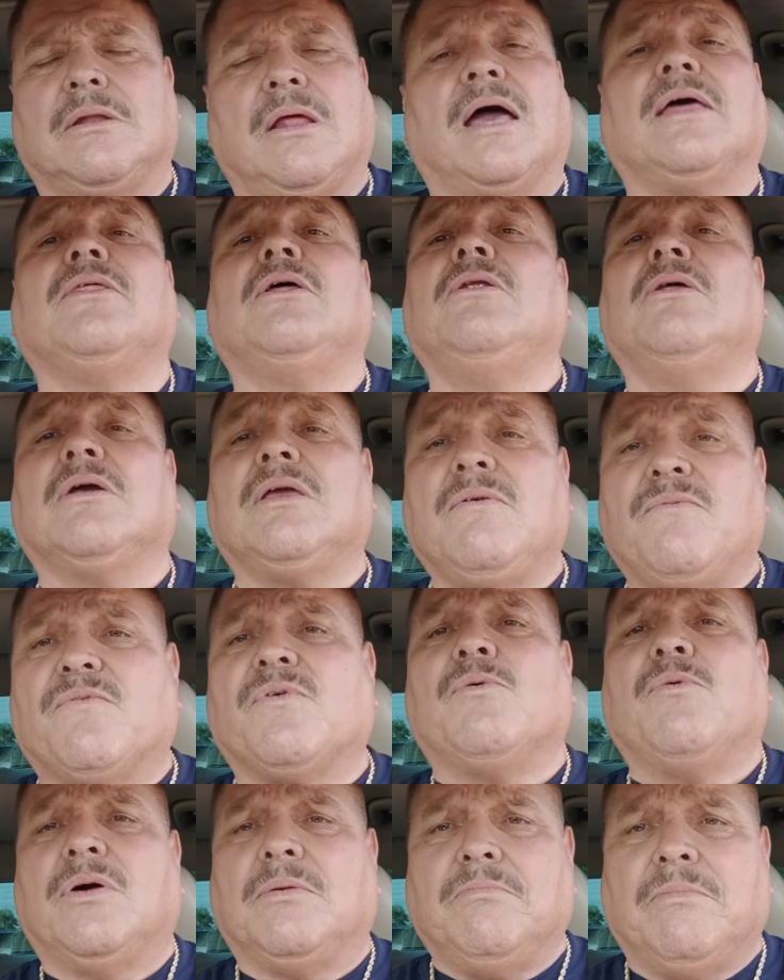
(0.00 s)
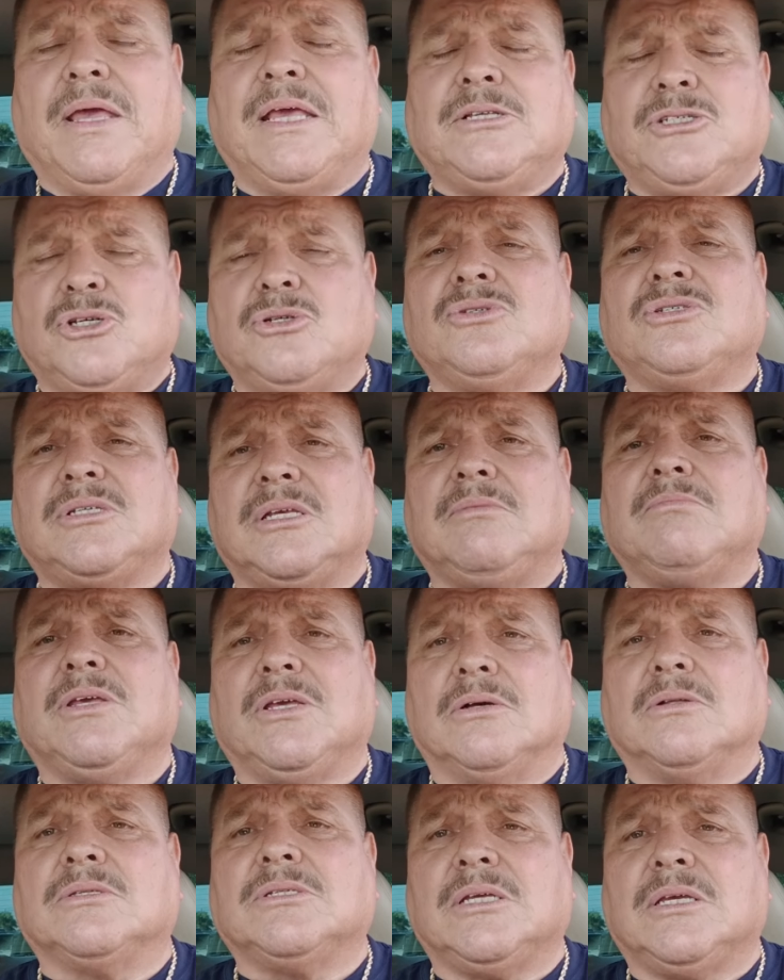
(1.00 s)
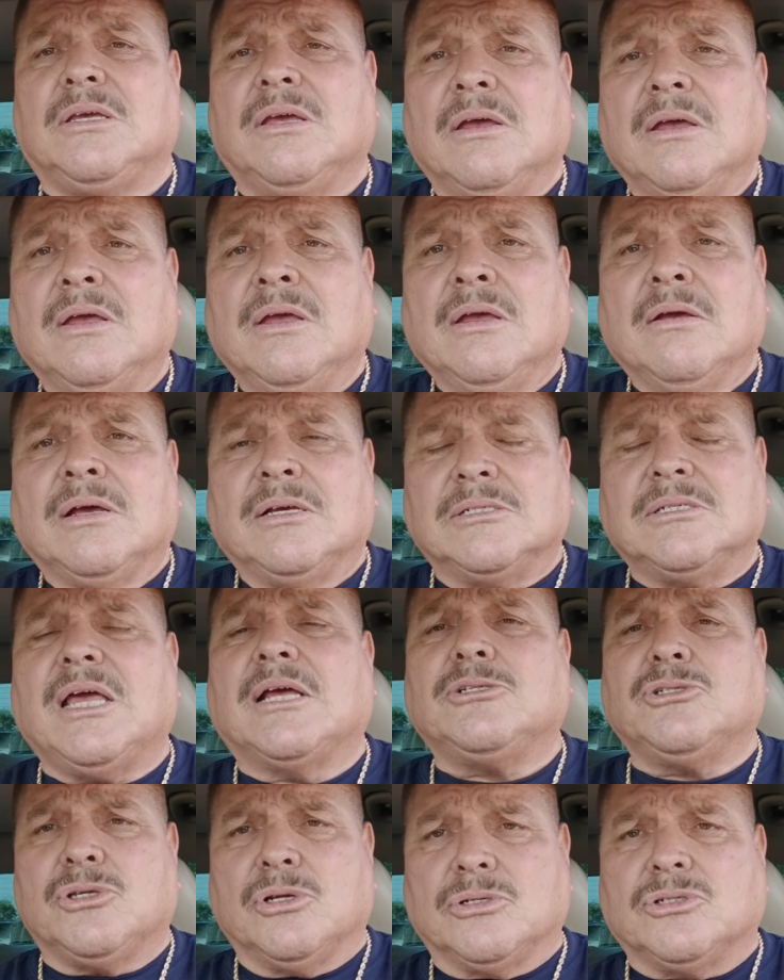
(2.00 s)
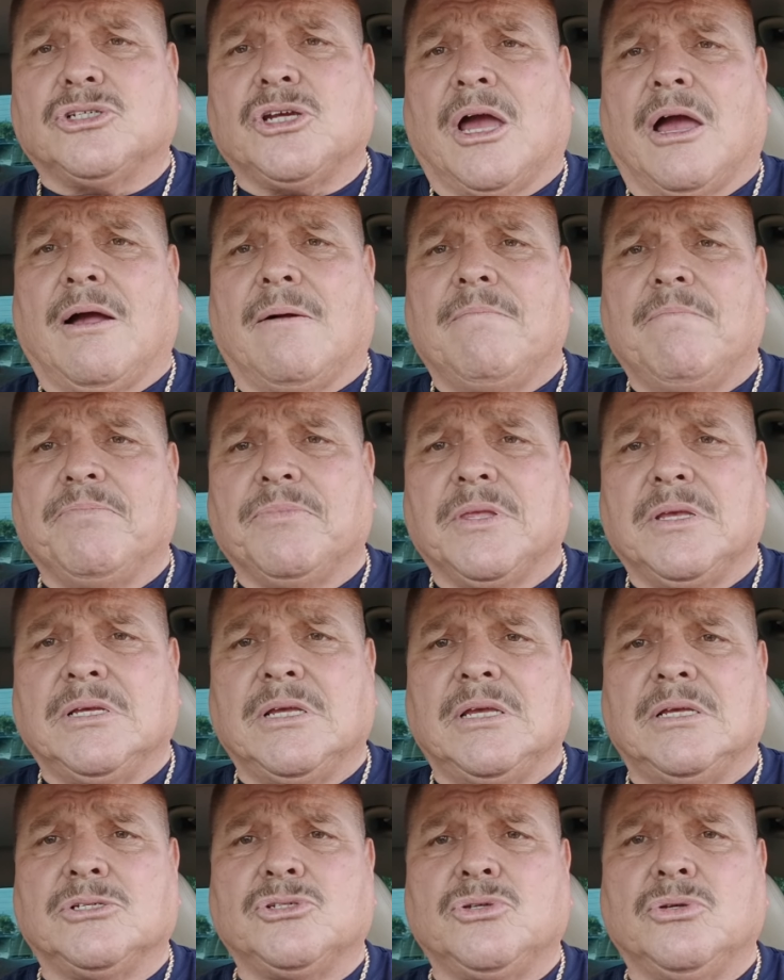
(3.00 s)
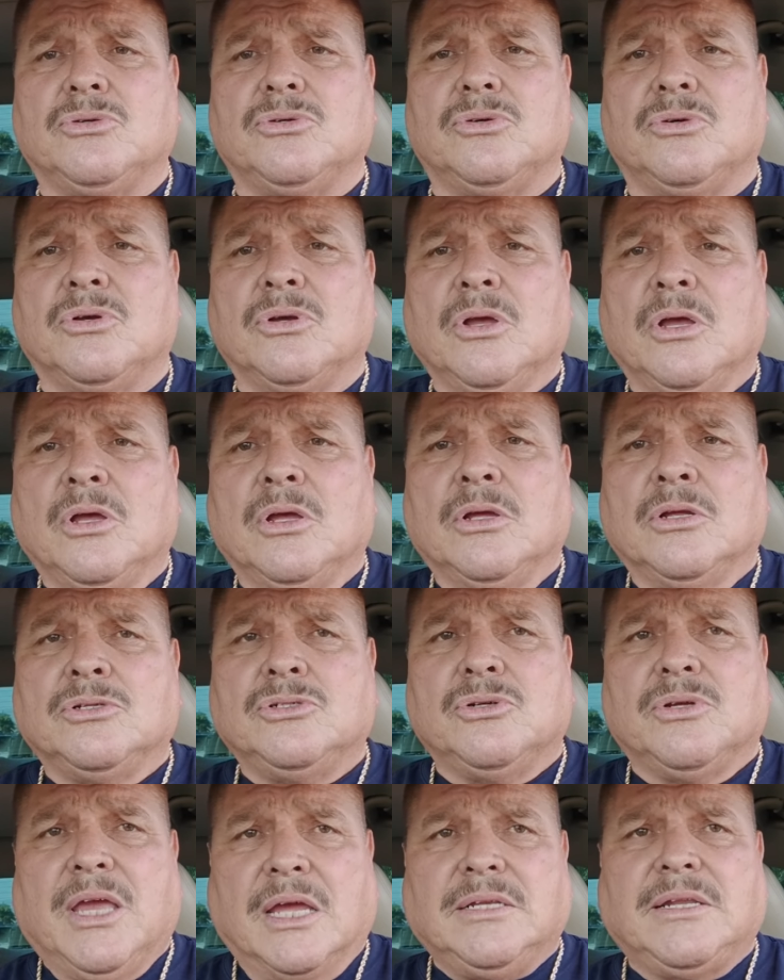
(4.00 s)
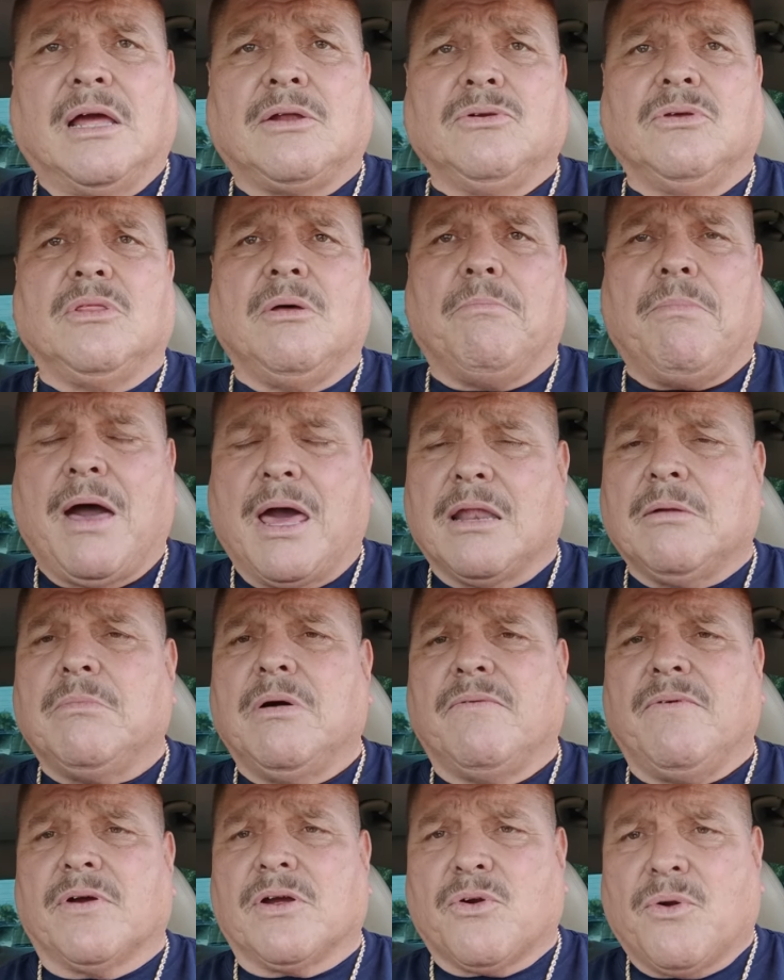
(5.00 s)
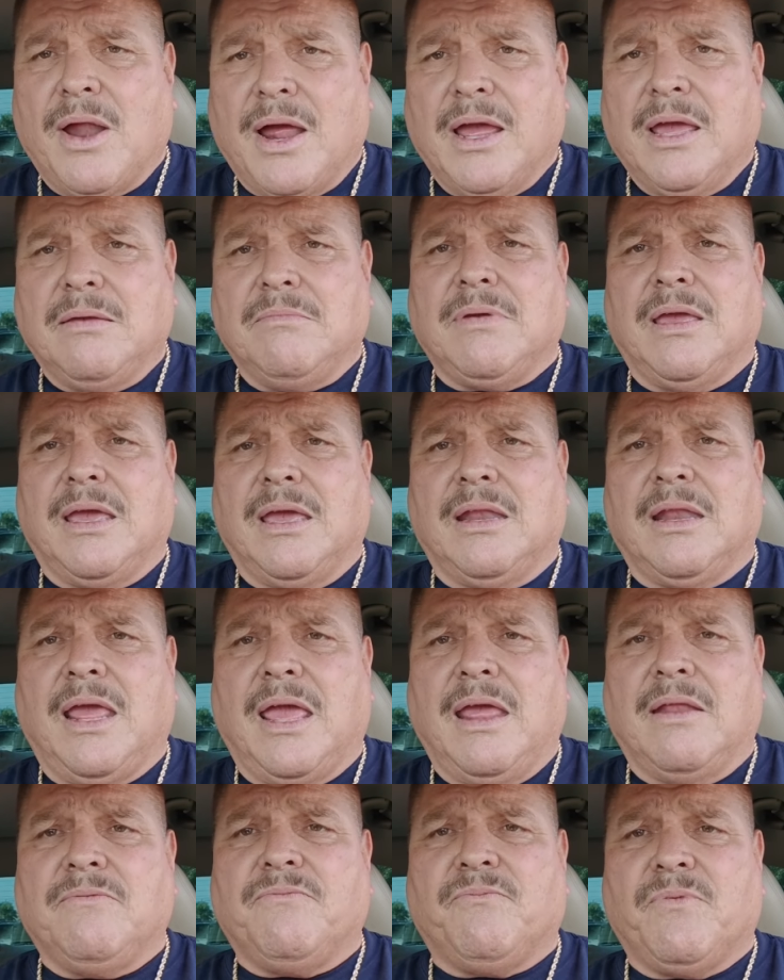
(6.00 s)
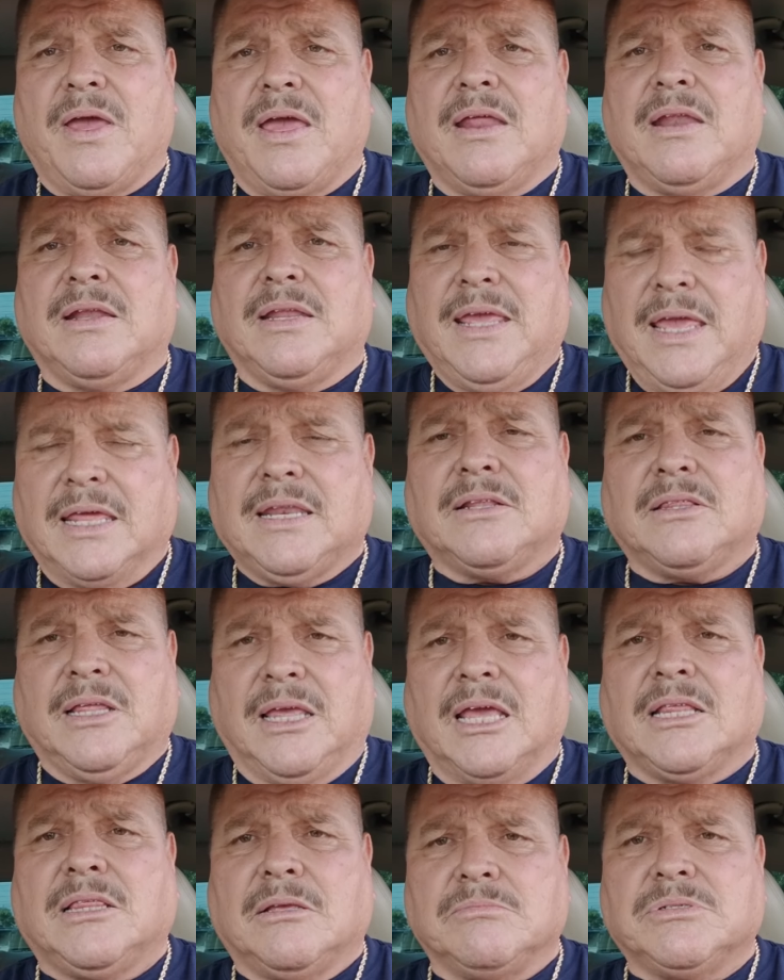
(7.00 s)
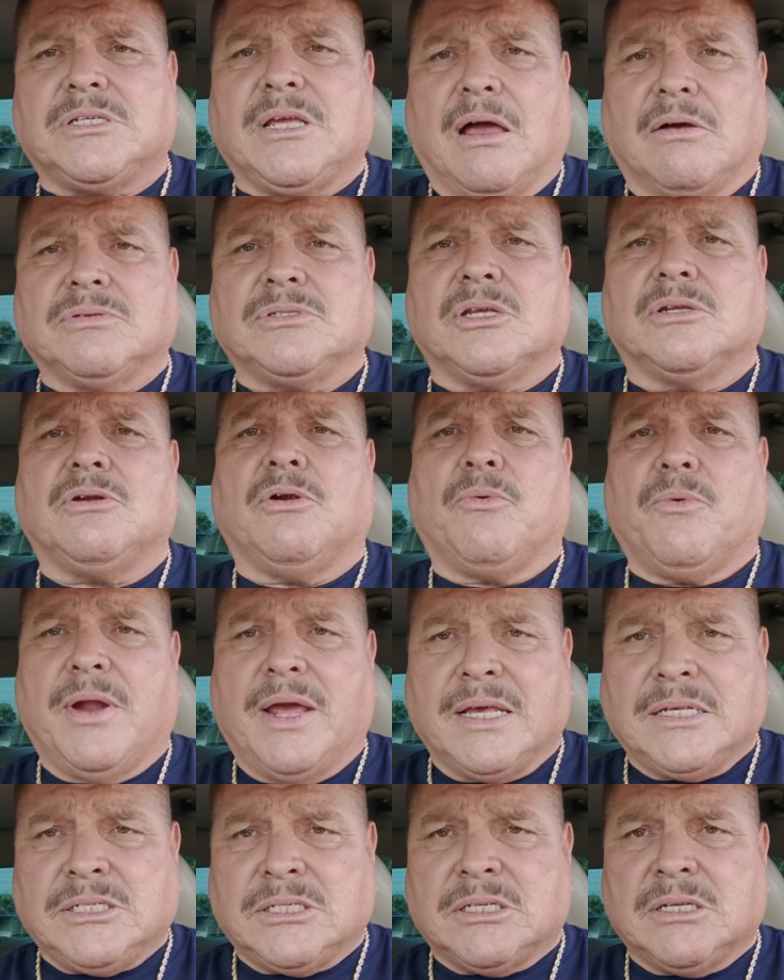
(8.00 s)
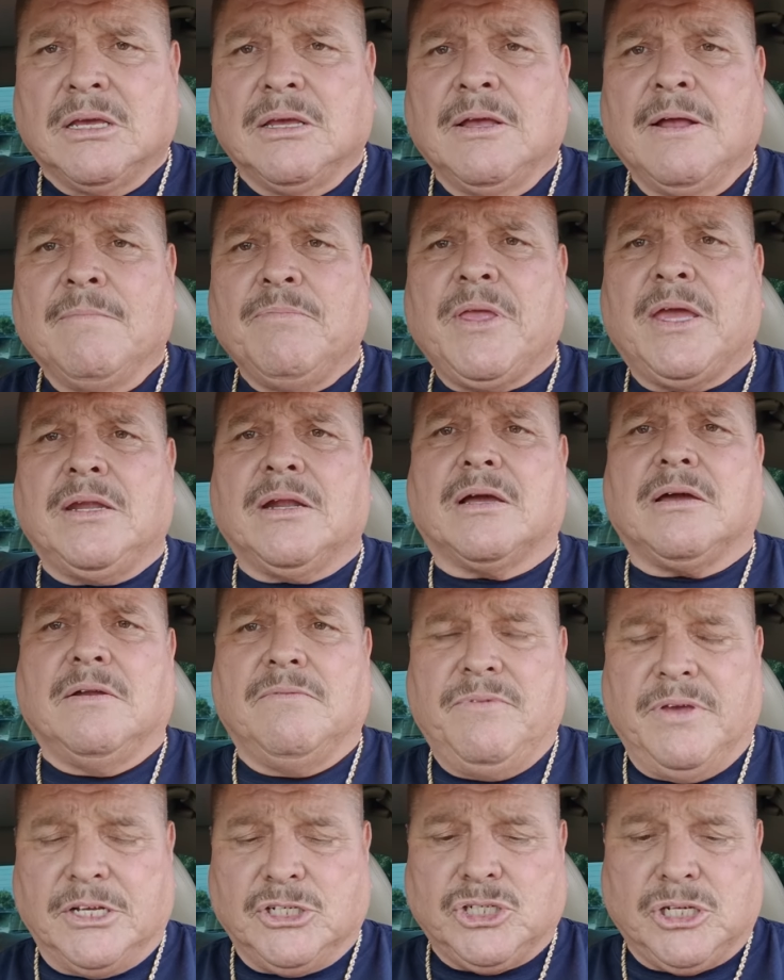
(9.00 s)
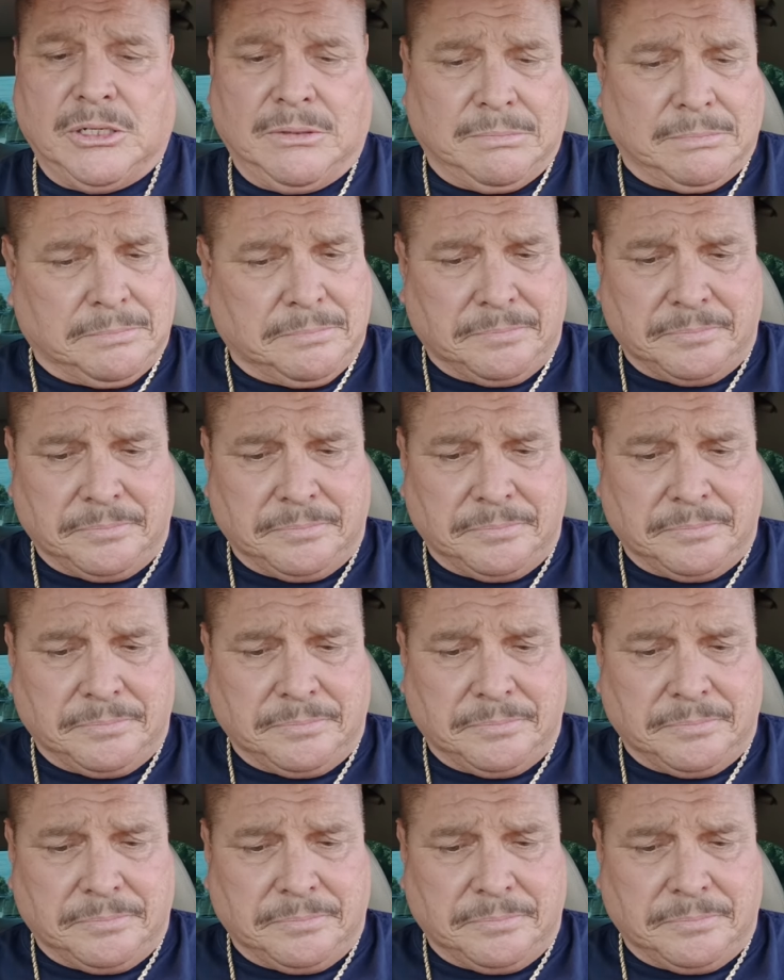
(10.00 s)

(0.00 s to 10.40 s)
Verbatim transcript: Now they're looking for what makes you seem guilty because that's their job is to to get down to the bottom of a crime and, and, and get, get themselves an arrest and a conviction.